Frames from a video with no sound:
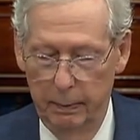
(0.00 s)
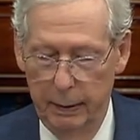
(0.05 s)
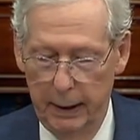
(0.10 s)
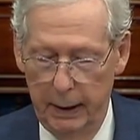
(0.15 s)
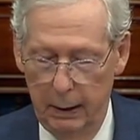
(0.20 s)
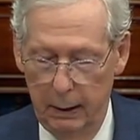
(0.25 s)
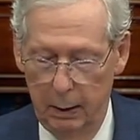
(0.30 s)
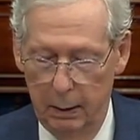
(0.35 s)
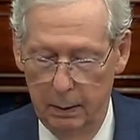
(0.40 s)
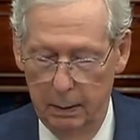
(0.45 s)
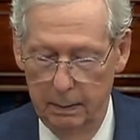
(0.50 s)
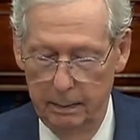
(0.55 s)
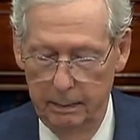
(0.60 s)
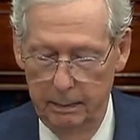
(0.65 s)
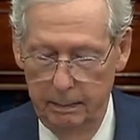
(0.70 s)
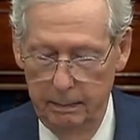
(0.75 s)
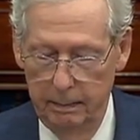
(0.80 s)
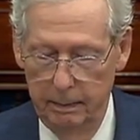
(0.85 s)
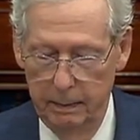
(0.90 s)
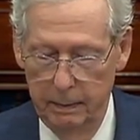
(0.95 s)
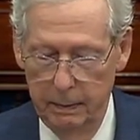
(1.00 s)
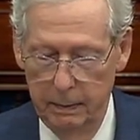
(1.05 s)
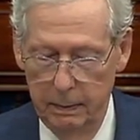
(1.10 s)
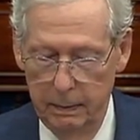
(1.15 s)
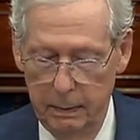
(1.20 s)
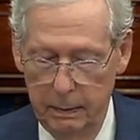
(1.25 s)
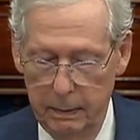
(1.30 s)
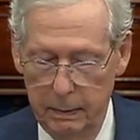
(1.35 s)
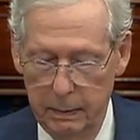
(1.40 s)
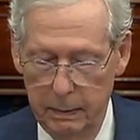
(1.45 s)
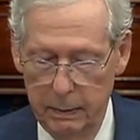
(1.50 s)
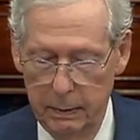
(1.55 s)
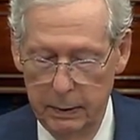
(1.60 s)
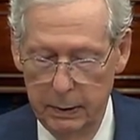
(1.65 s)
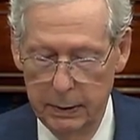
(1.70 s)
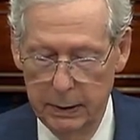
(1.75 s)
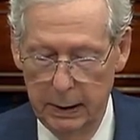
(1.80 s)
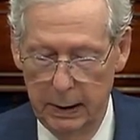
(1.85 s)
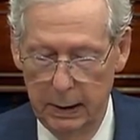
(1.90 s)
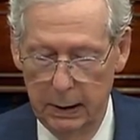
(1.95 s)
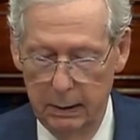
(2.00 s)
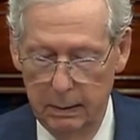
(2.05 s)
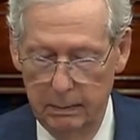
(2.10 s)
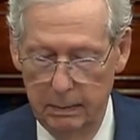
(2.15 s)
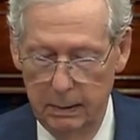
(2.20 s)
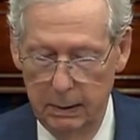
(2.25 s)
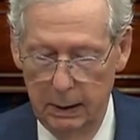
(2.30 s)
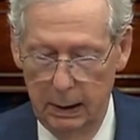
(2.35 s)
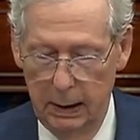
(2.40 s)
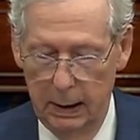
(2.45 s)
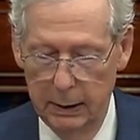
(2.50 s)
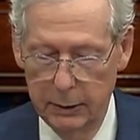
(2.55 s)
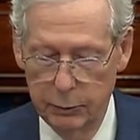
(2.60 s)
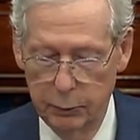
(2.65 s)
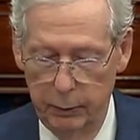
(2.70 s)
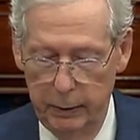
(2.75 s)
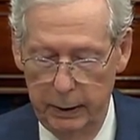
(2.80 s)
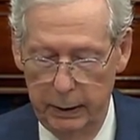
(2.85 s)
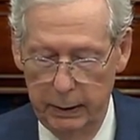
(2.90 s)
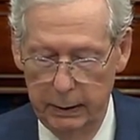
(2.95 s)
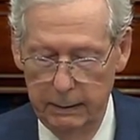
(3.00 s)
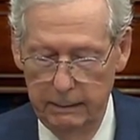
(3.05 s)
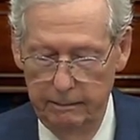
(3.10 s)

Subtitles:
Powell, said last week.